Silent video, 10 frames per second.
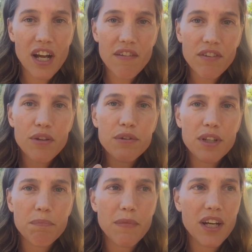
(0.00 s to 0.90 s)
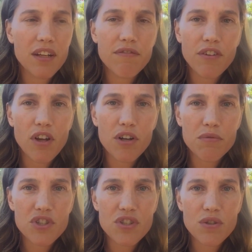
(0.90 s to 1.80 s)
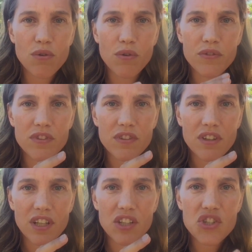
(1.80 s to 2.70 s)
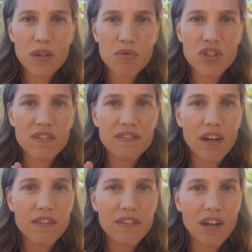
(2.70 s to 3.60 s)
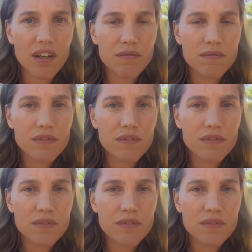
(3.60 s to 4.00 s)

Have a look at my vlog, which is called Egyptian Tantra,